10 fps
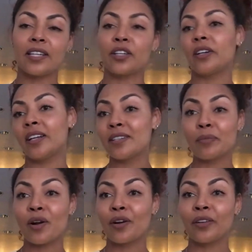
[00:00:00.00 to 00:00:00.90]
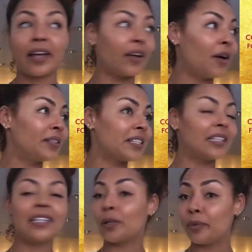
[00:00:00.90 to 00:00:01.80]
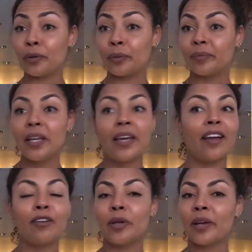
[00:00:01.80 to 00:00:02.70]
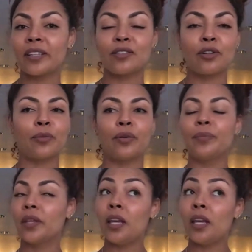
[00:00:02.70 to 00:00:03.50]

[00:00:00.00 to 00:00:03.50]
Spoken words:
It could end tomorrow. Like, oh, it's clear. Boom. Everybody back to normal.